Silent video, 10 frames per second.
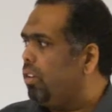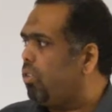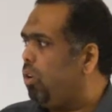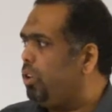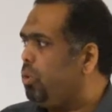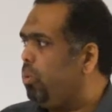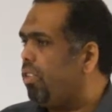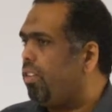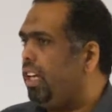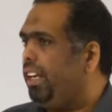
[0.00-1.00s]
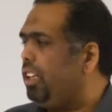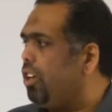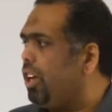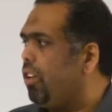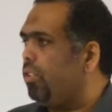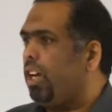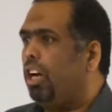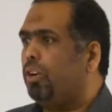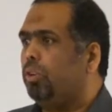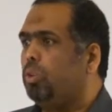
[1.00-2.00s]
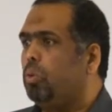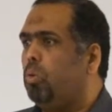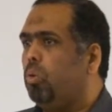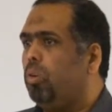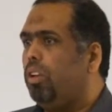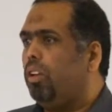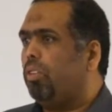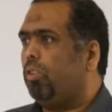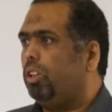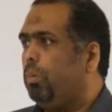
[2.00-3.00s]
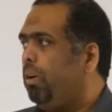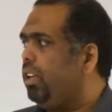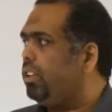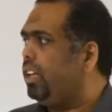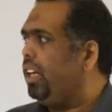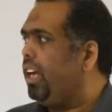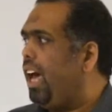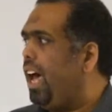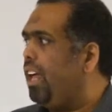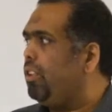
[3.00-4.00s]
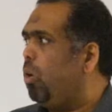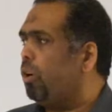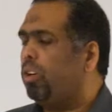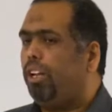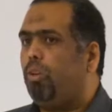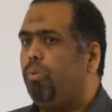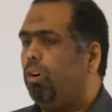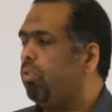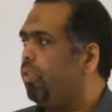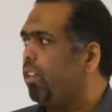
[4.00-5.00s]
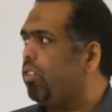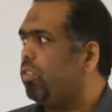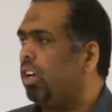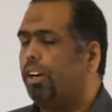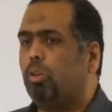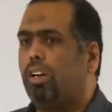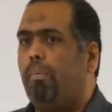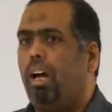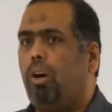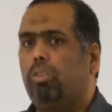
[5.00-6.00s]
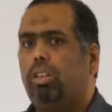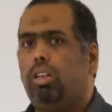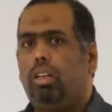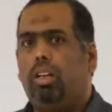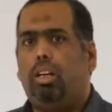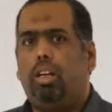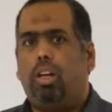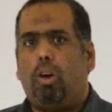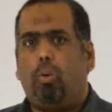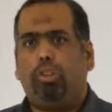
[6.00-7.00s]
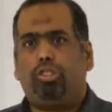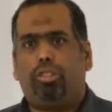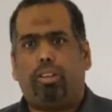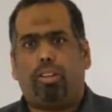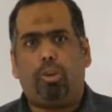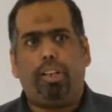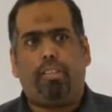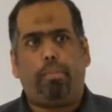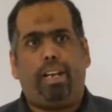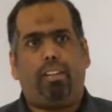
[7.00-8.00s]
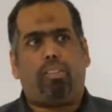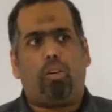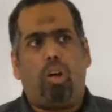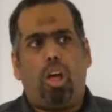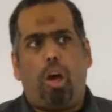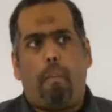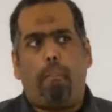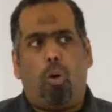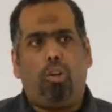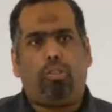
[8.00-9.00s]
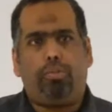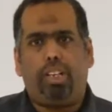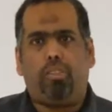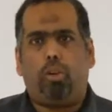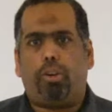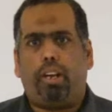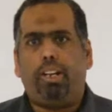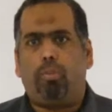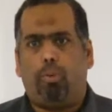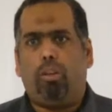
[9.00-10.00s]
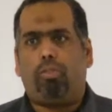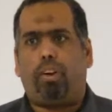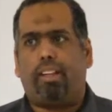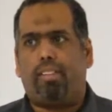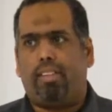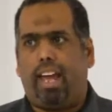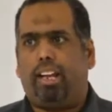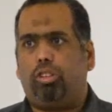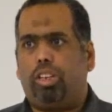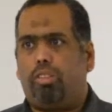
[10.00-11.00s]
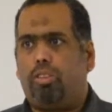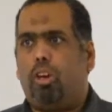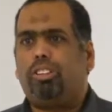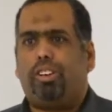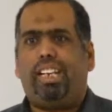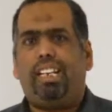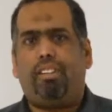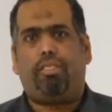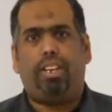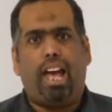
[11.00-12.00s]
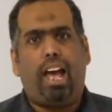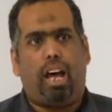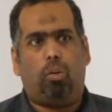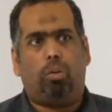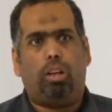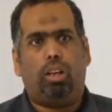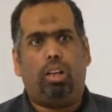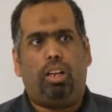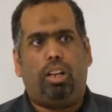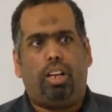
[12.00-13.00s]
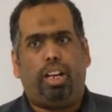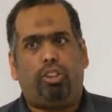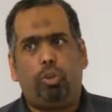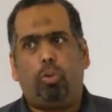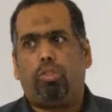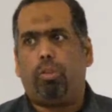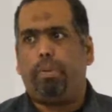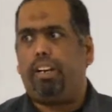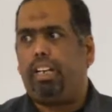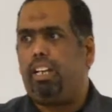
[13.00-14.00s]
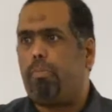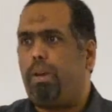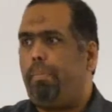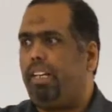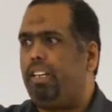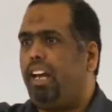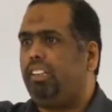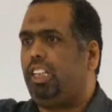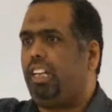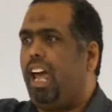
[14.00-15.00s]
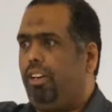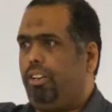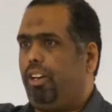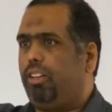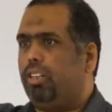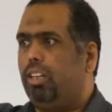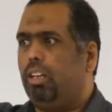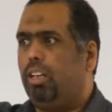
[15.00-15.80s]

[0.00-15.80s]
so you will see an increase in iron 2 solubility, and the organophosphorus start to come out, which could explain. So most of these organophosphorus is not released now. It used to be released maybe in 1900.